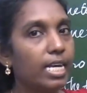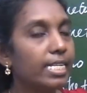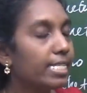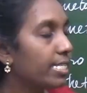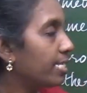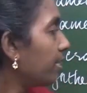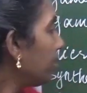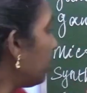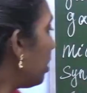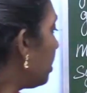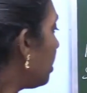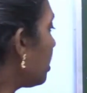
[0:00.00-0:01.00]

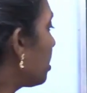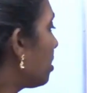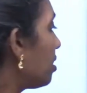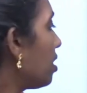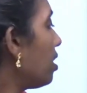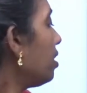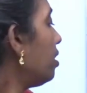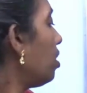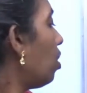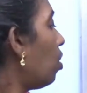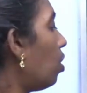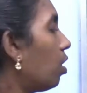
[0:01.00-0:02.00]
Synthetic
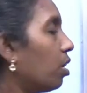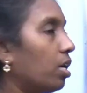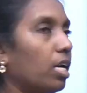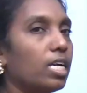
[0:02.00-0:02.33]
seed or